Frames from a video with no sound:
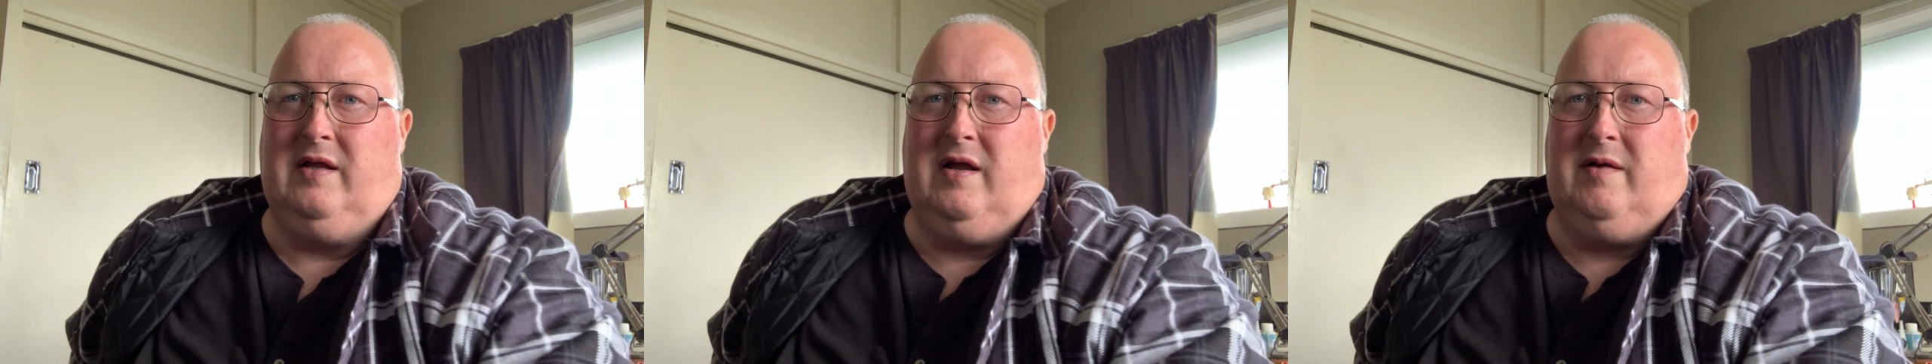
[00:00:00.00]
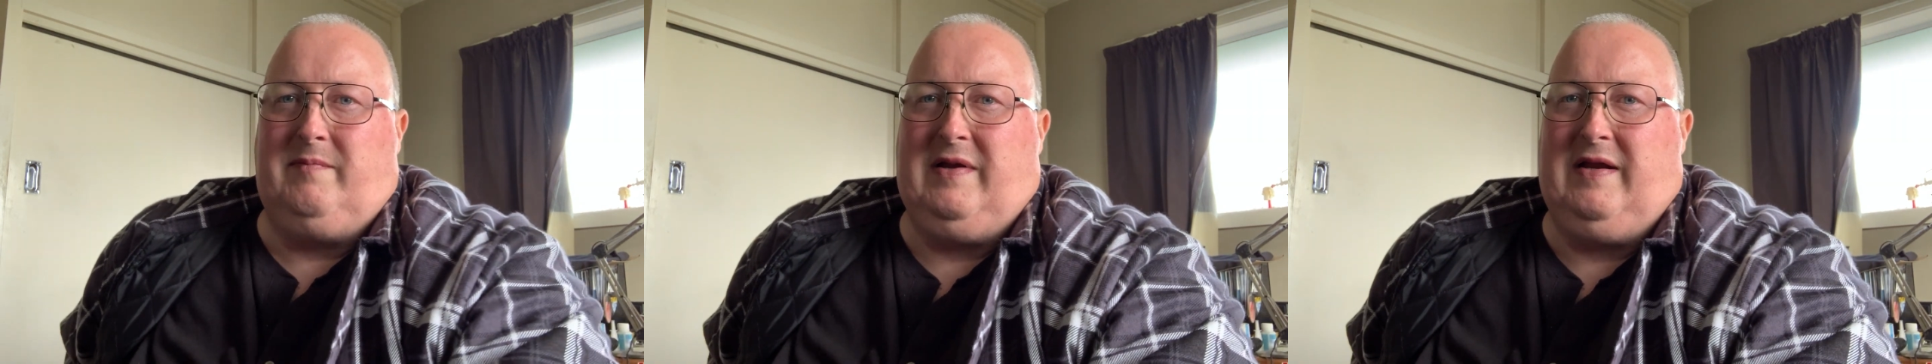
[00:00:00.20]

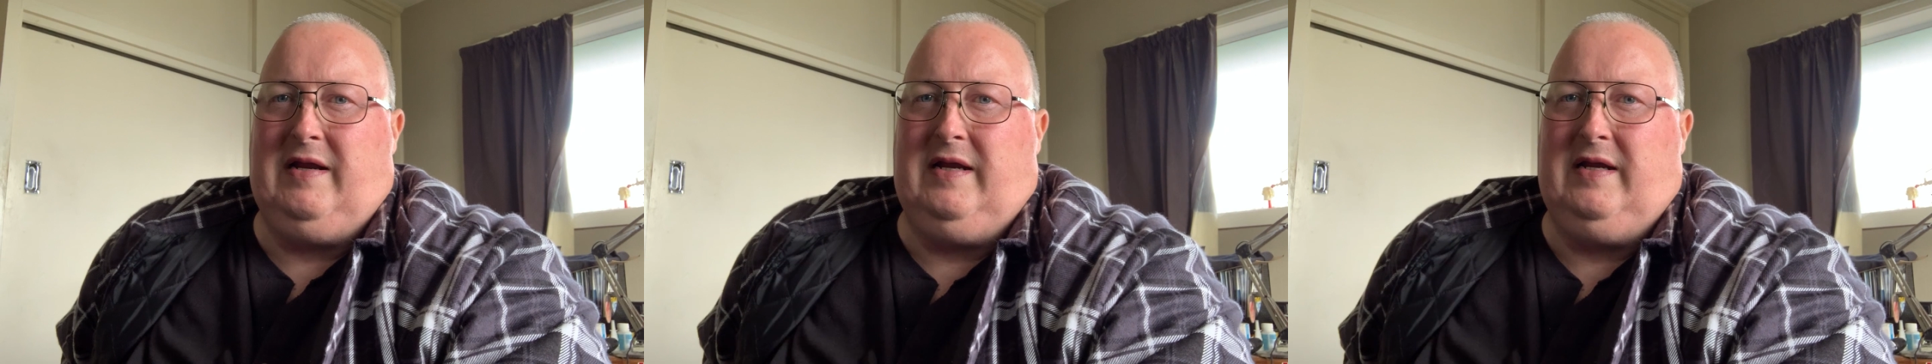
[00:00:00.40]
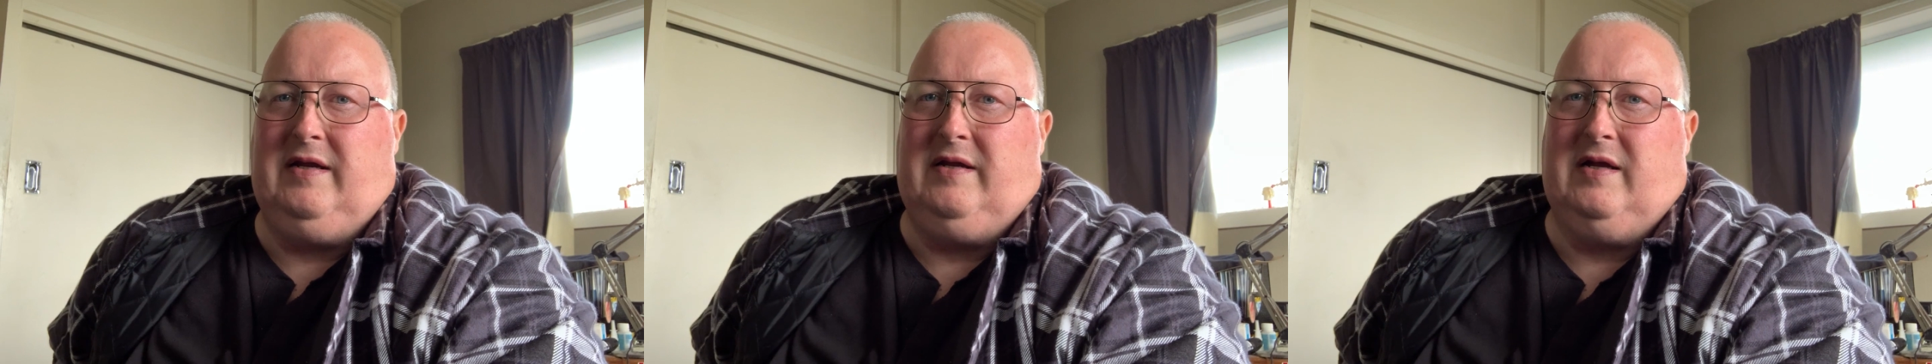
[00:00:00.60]
it'll
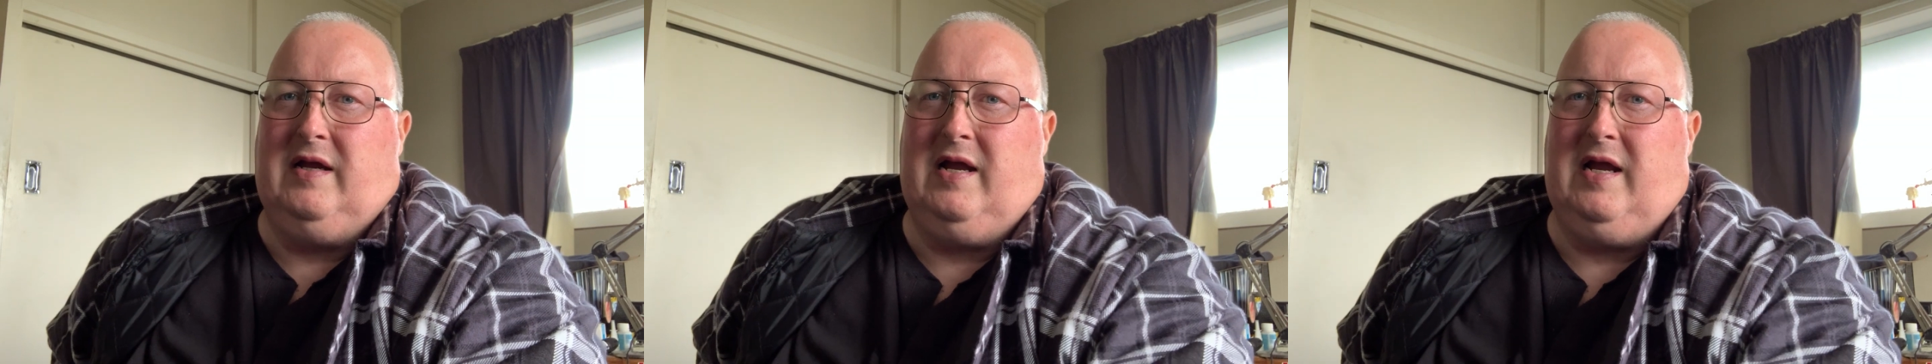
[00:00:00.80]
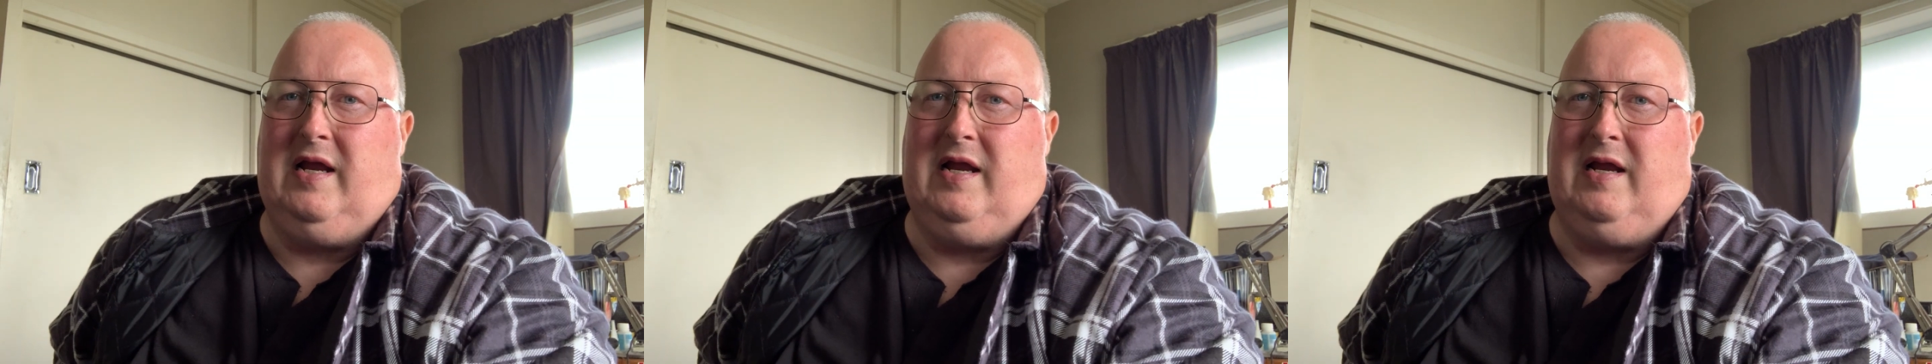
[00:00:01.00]
be
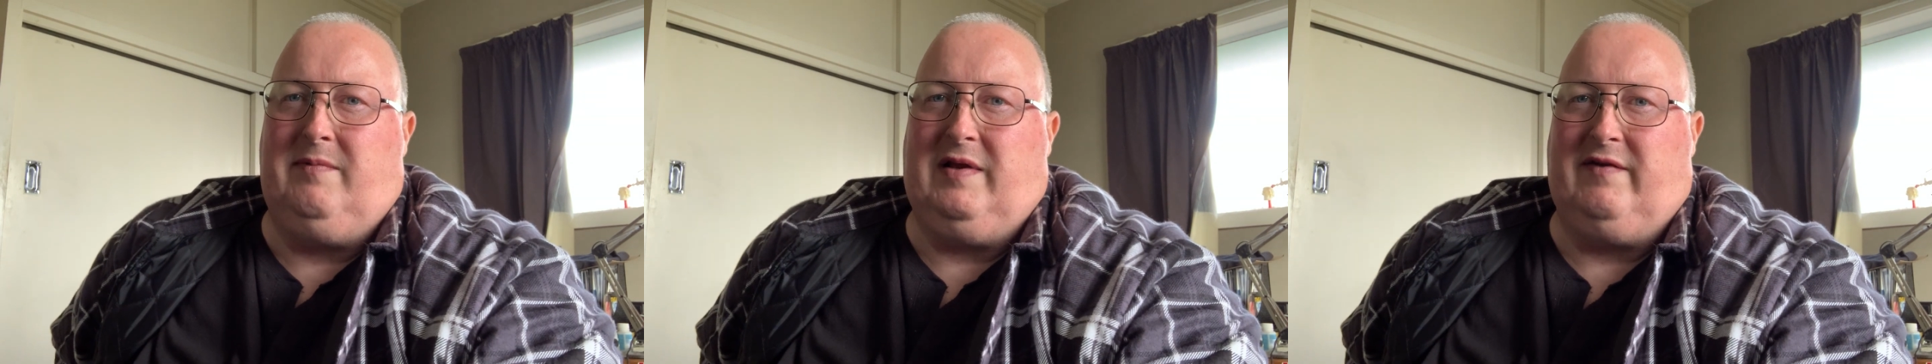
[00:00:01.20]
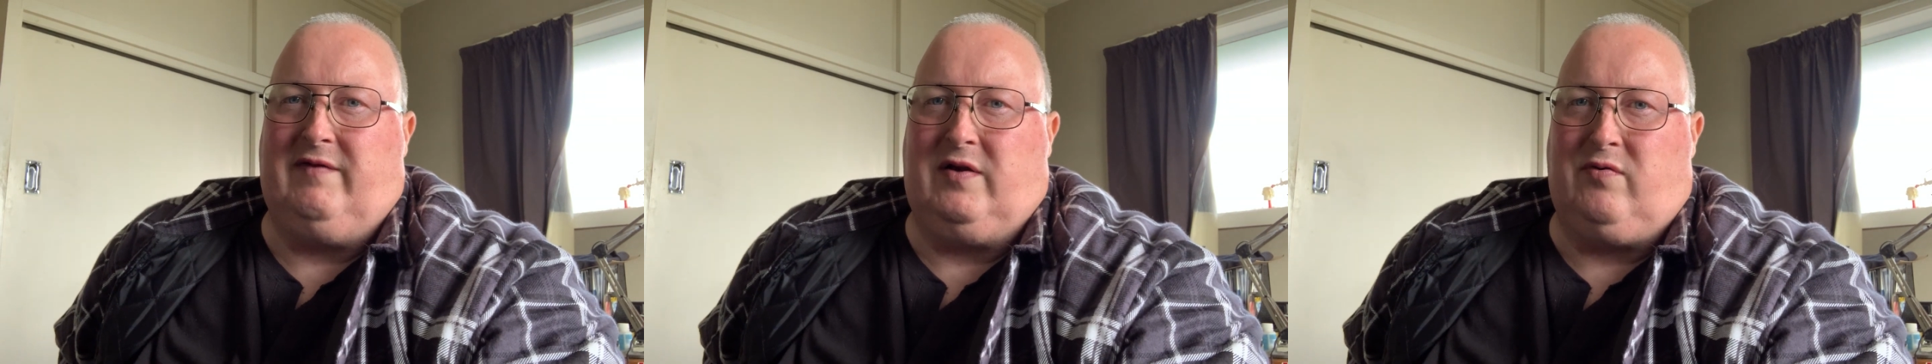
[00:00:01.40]
a
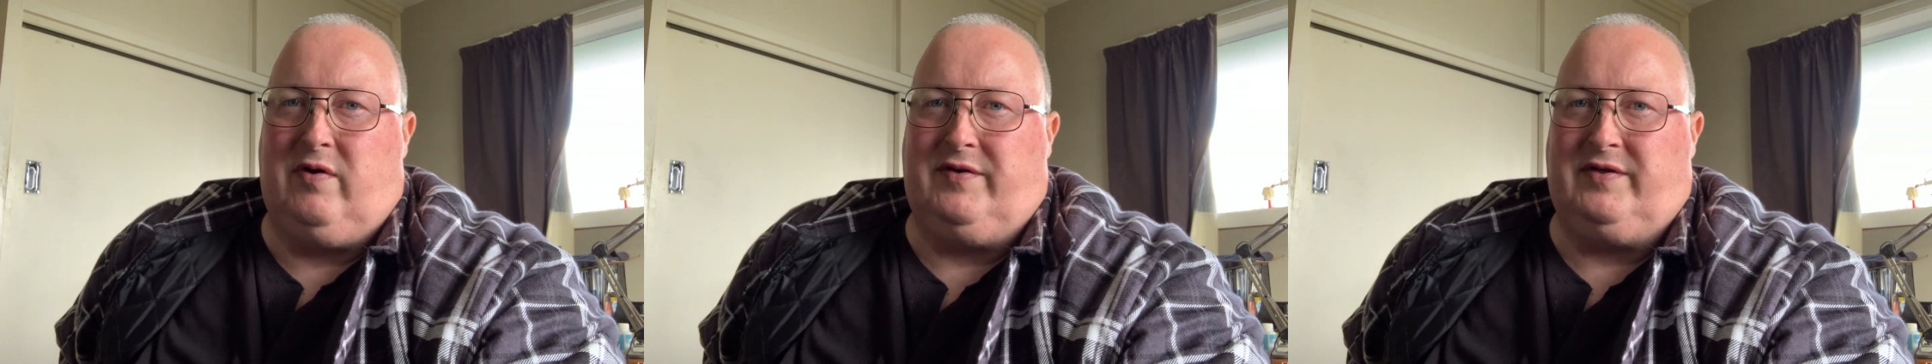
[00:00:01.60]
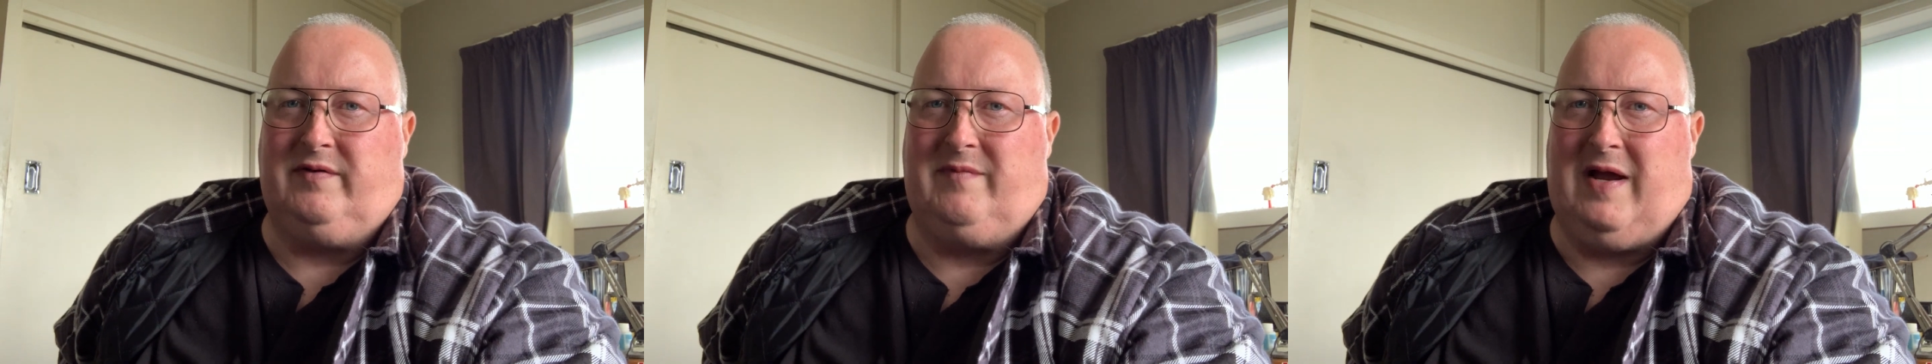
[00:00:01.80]
bit of a
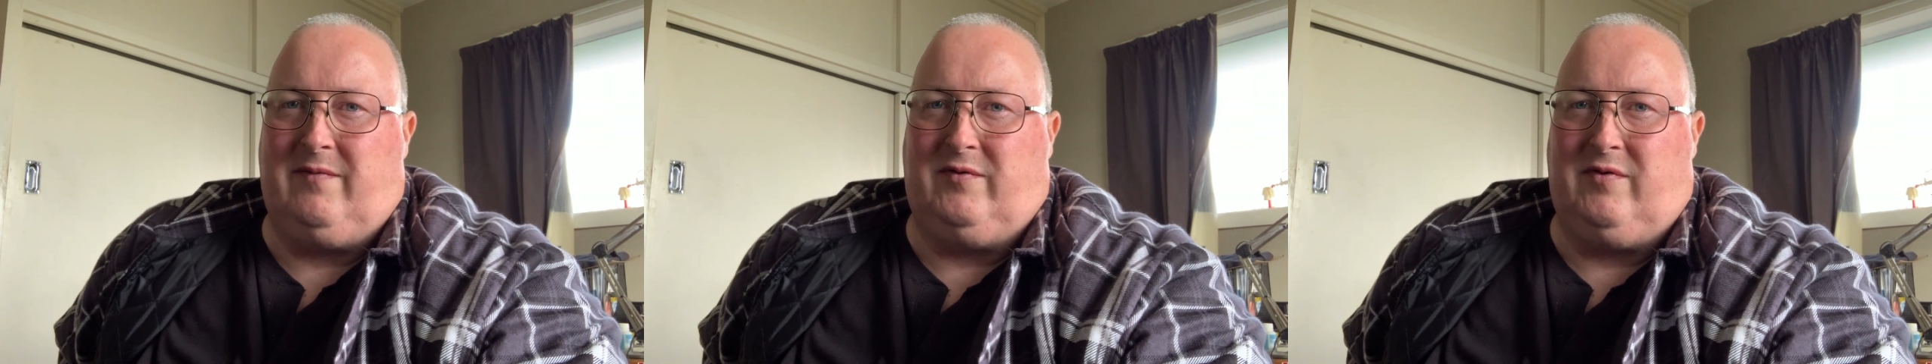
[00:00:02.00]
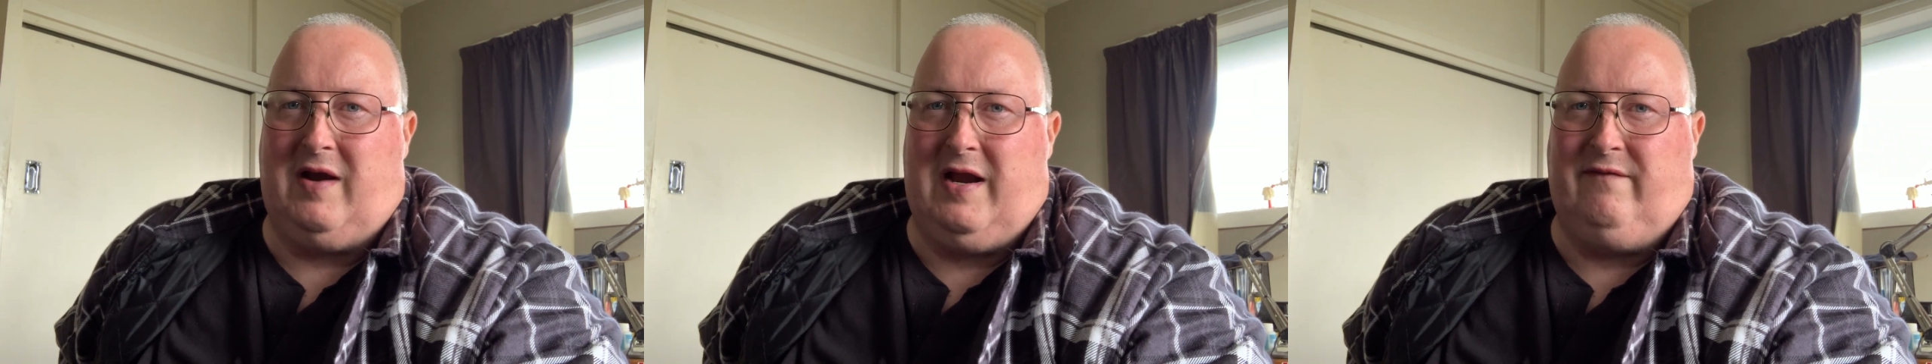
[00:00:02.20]
quantum
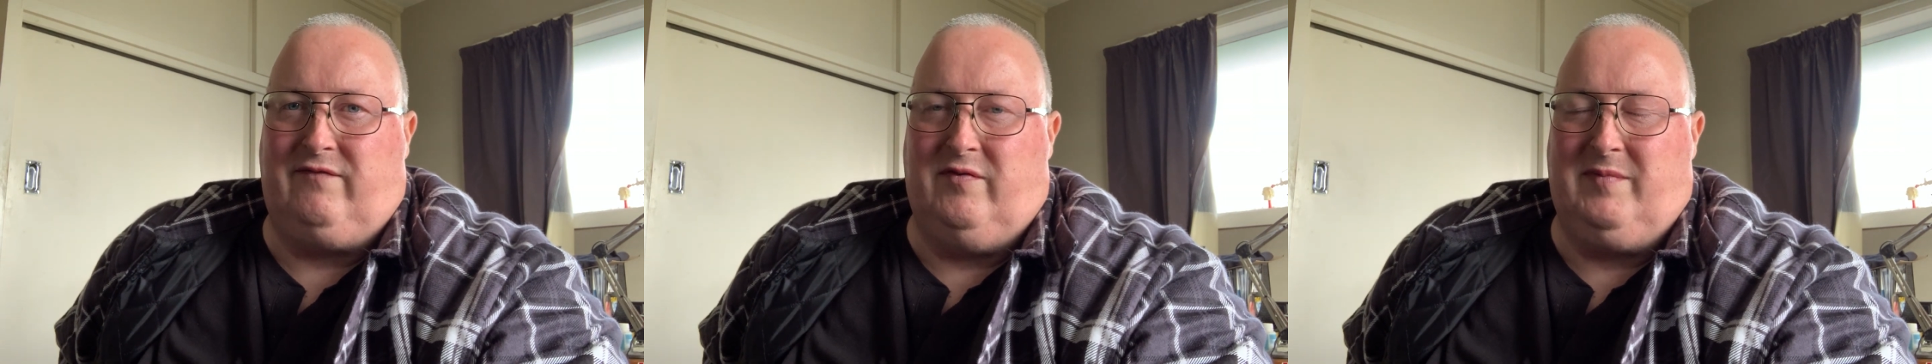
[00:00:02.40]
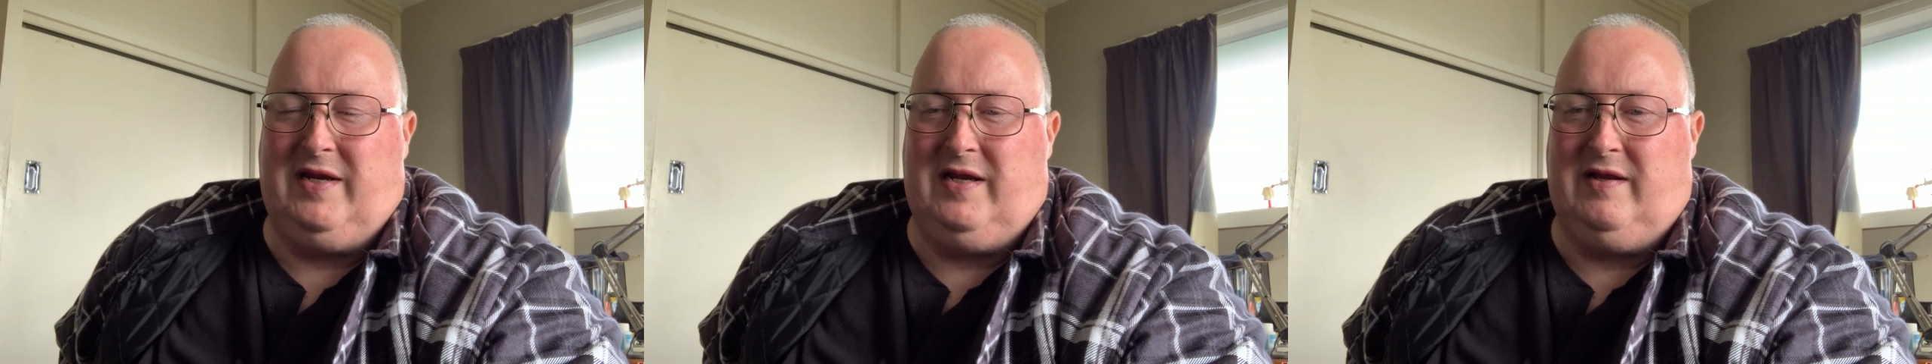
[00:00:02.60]
upgrade
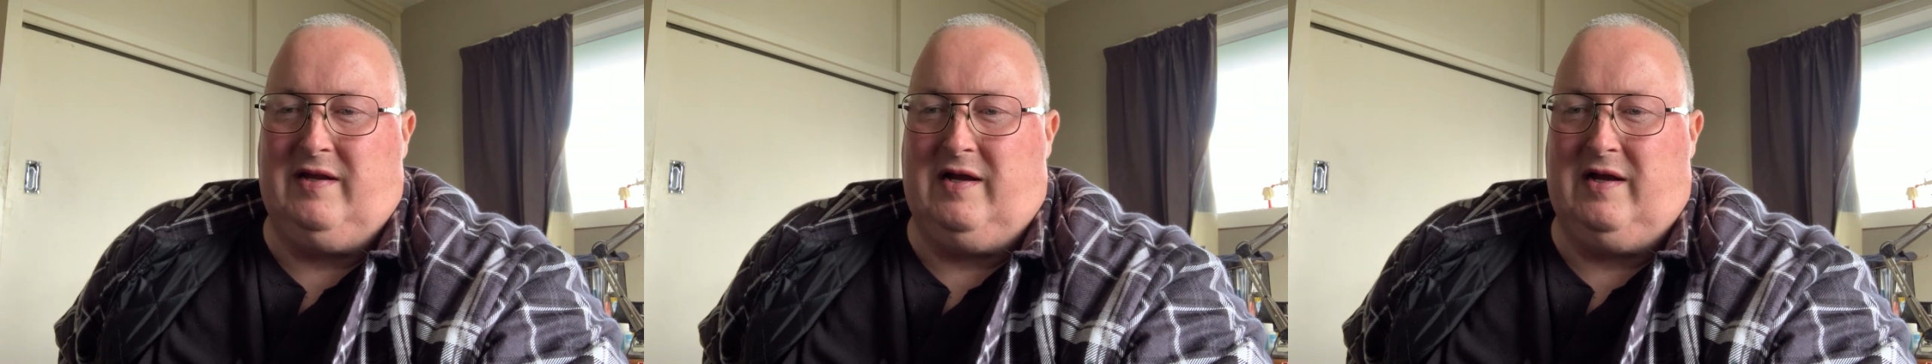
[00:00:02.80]
for me.